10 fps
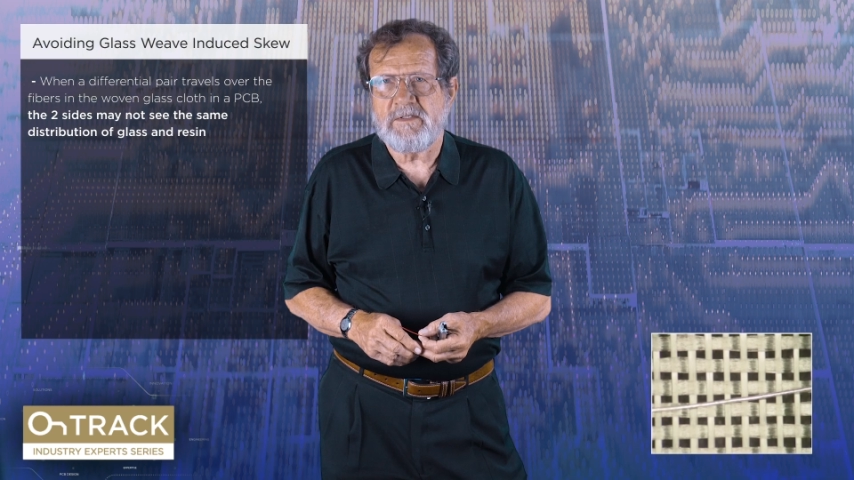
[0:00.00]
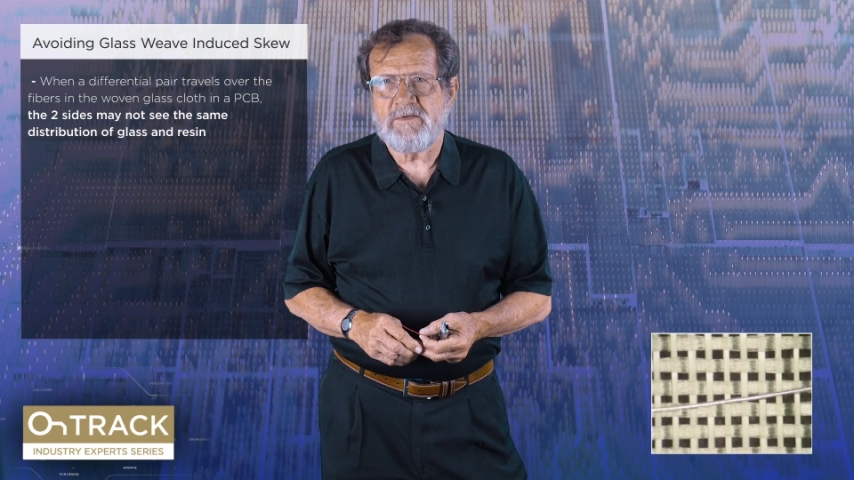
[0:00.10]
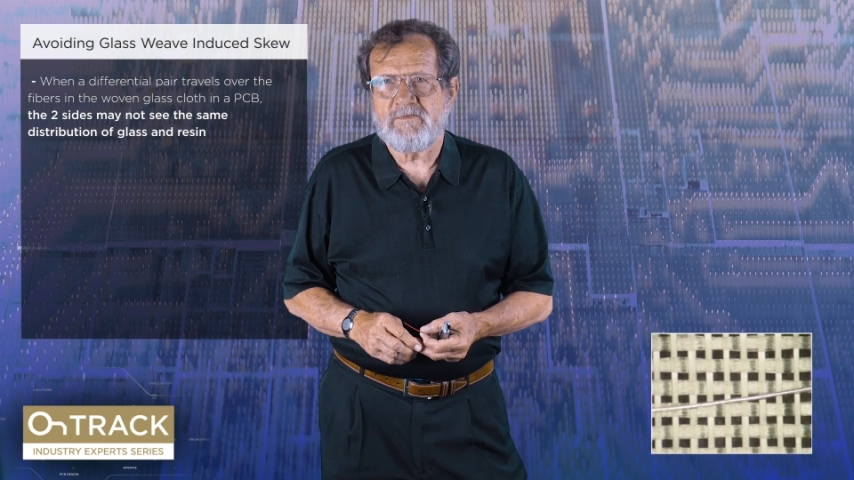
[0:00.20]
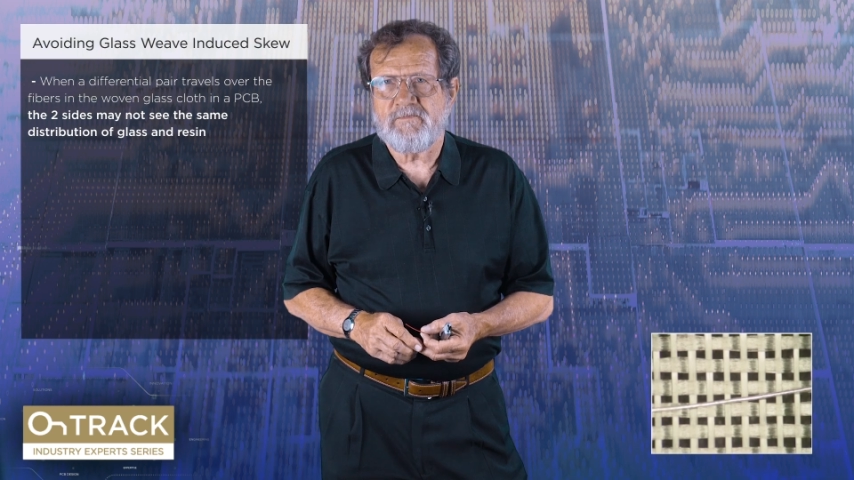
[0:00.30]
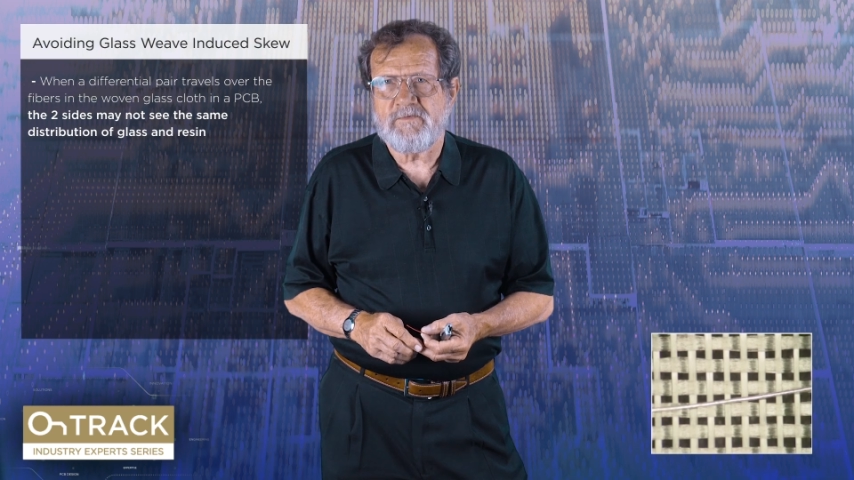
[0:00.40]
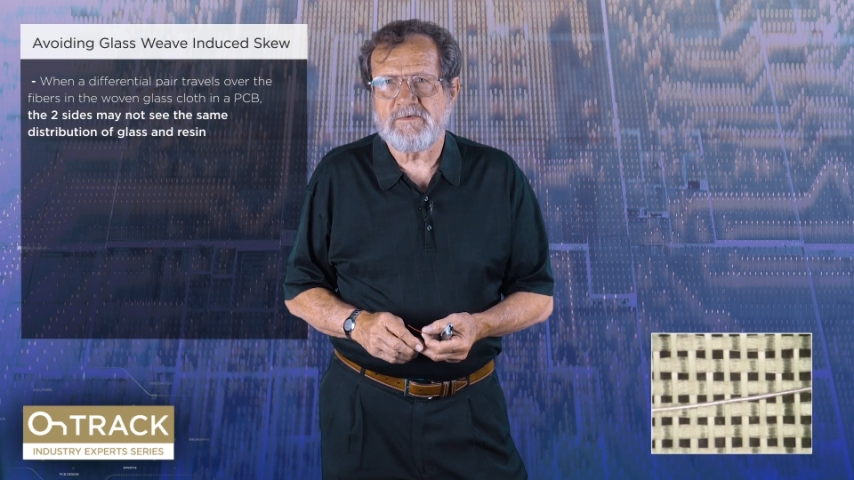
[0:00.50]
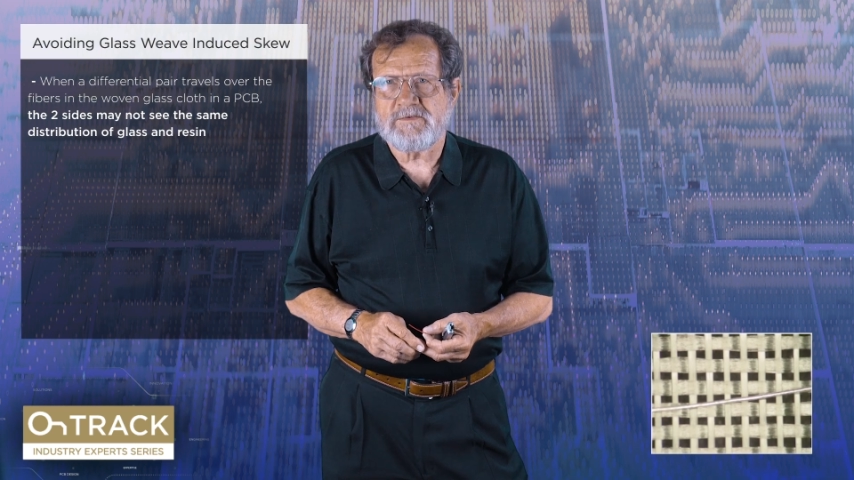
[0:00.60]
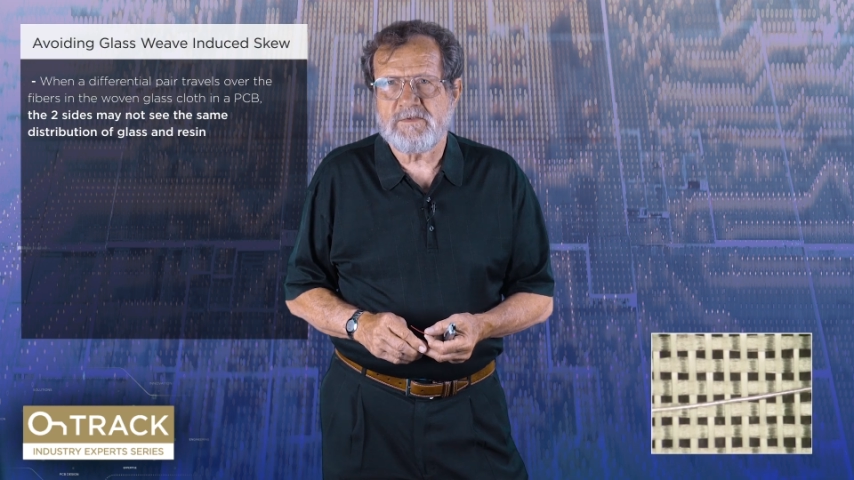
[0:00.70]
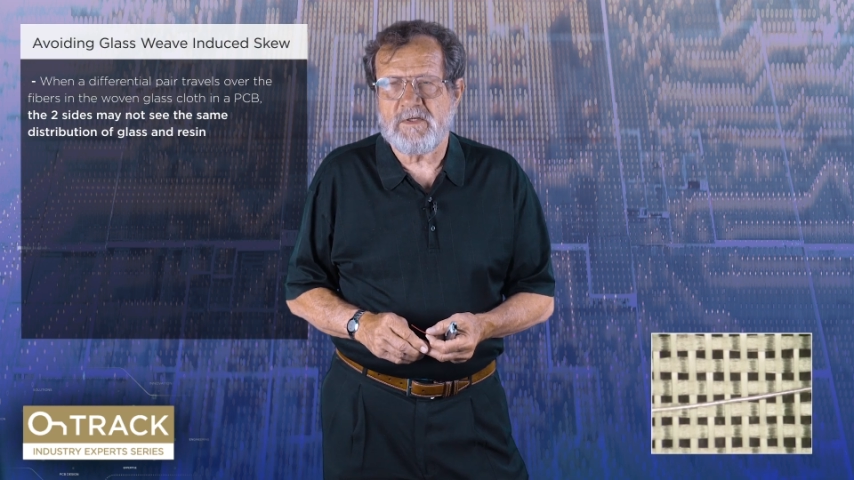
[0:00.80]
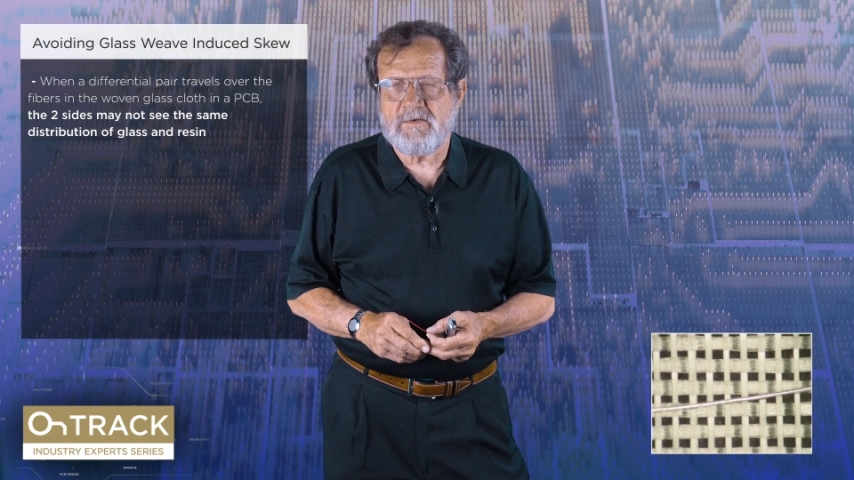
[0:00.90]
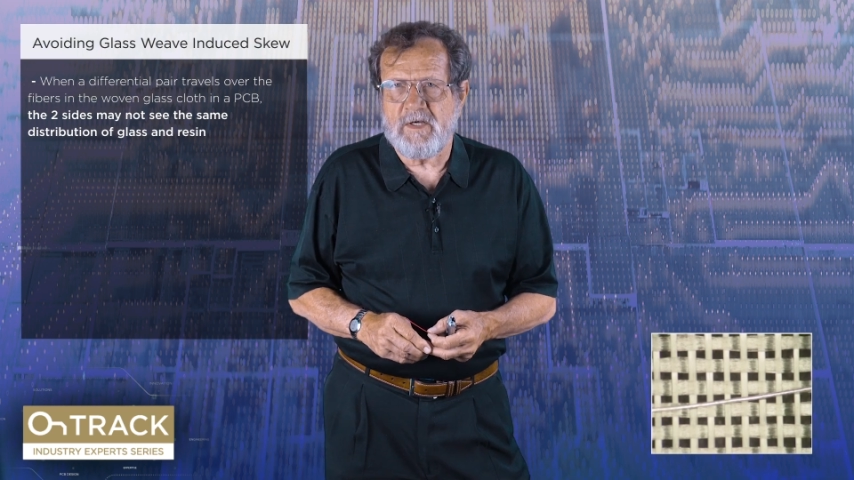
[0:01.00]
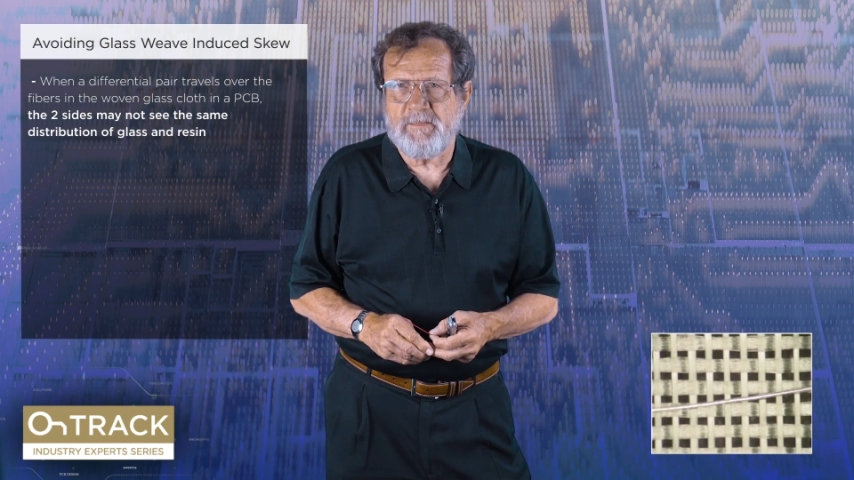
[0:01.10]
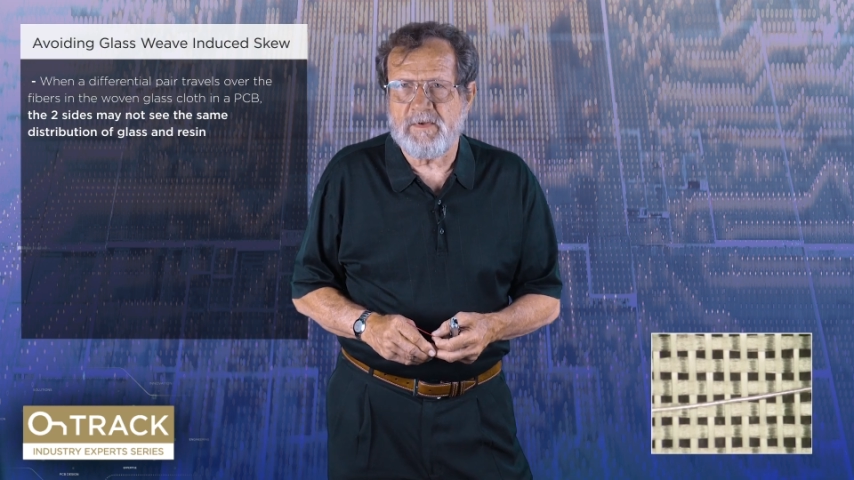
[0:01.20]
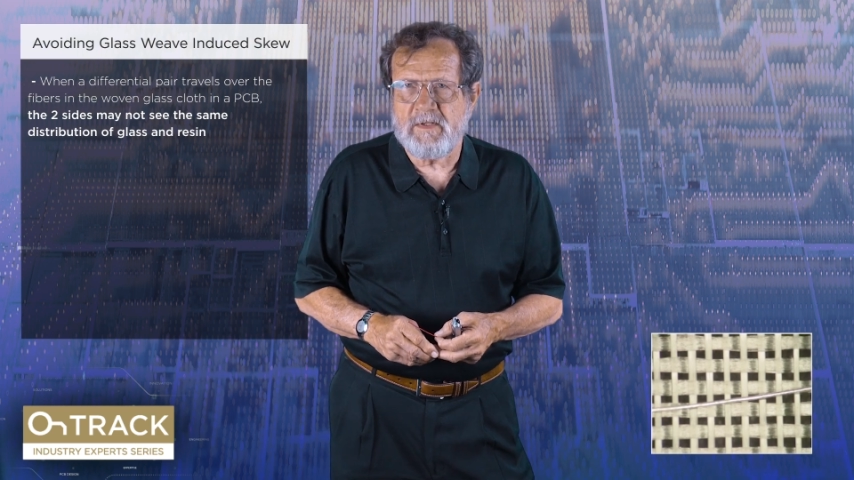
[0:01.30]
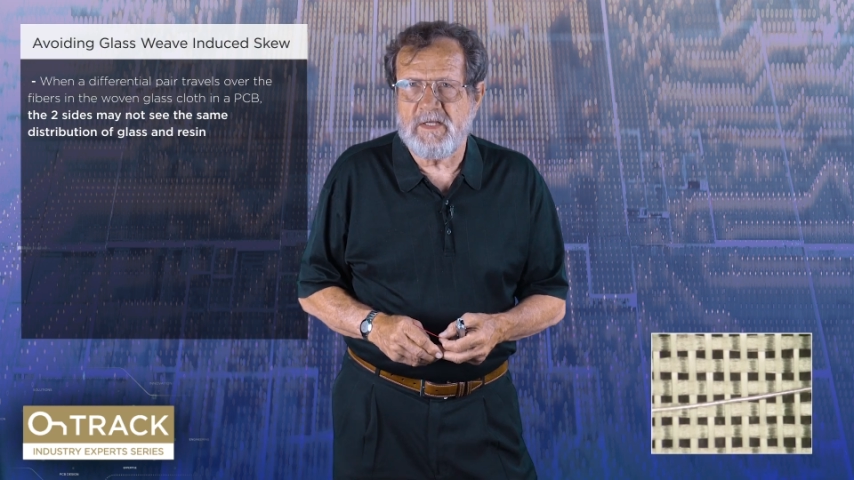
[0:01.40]
is first
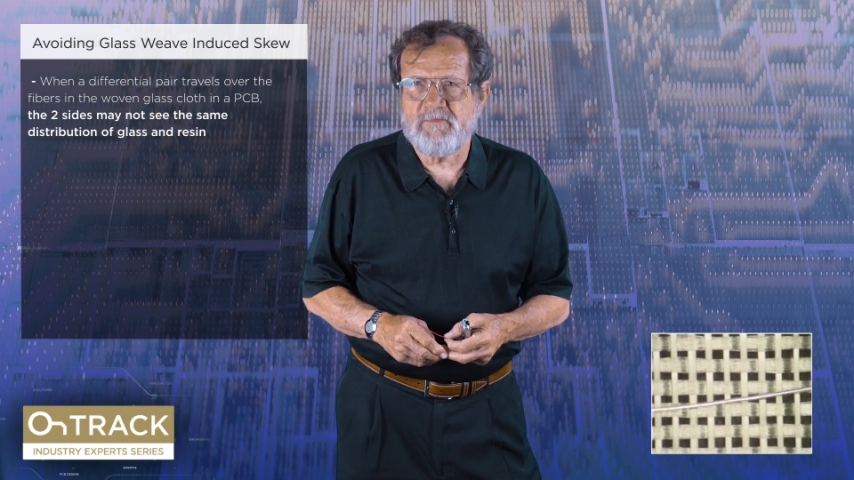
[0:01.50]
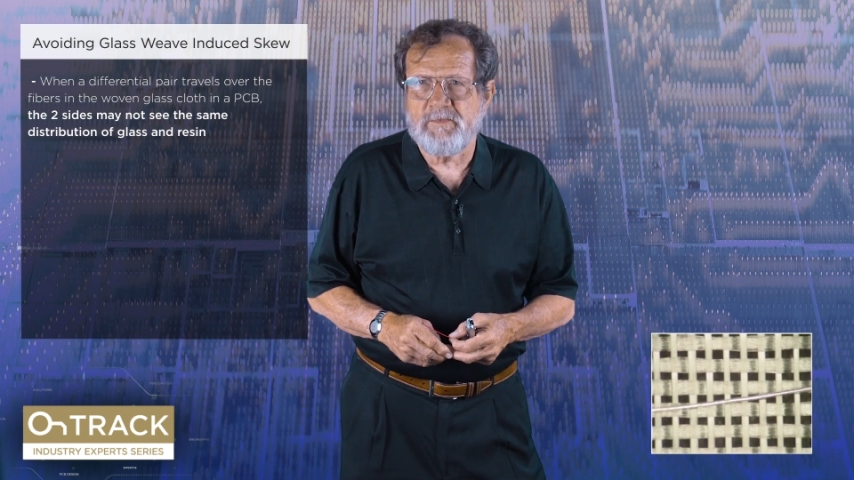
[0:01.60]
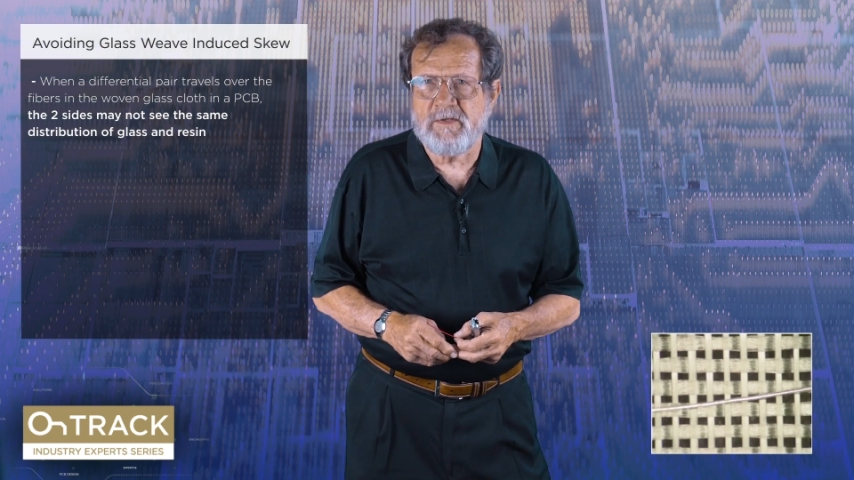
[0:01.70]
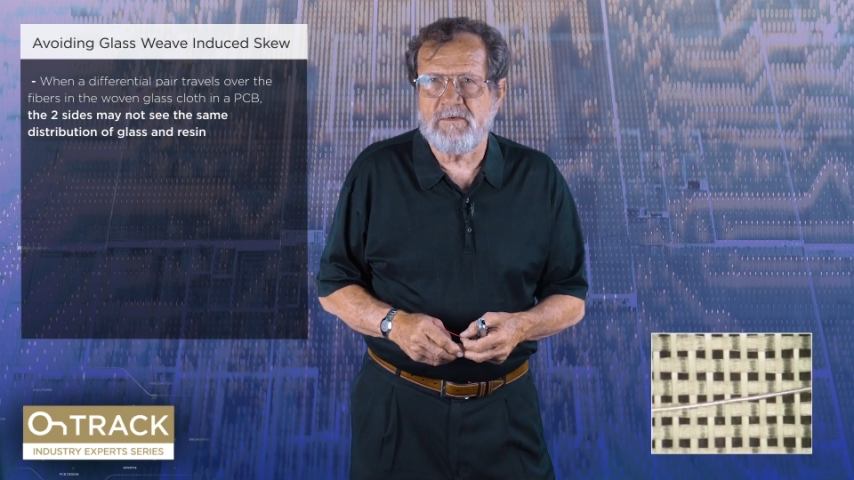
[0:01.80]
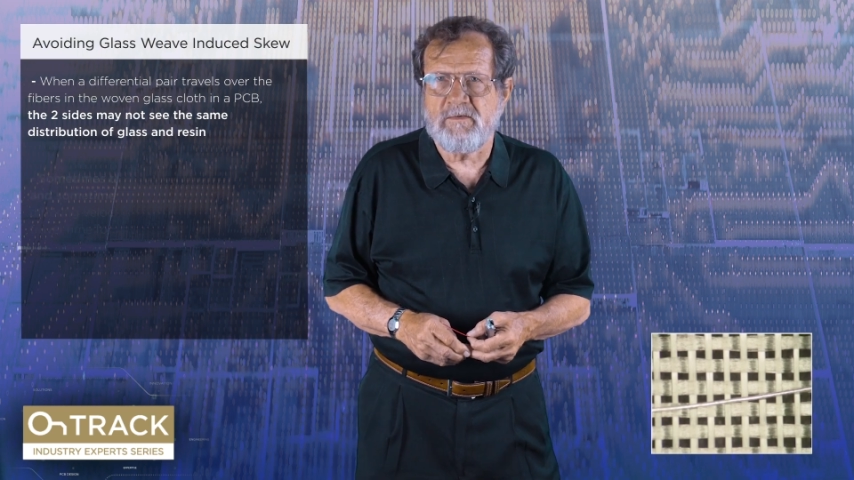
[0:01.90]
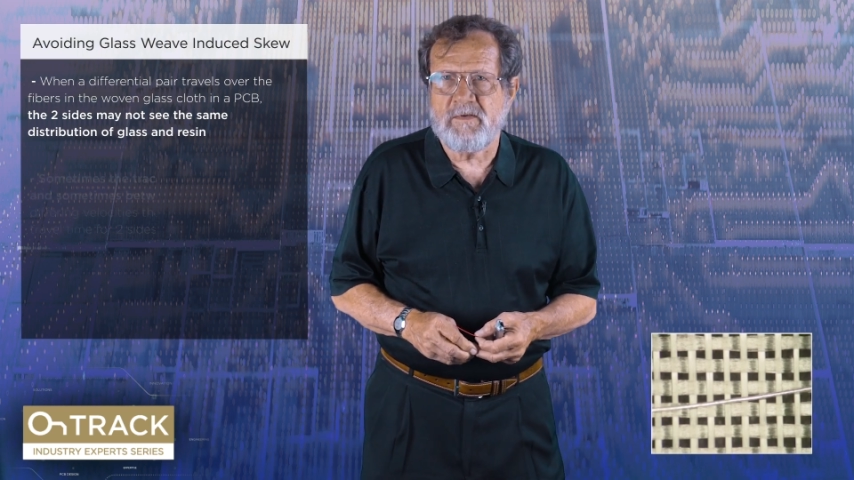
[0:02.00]
atop a glass bundle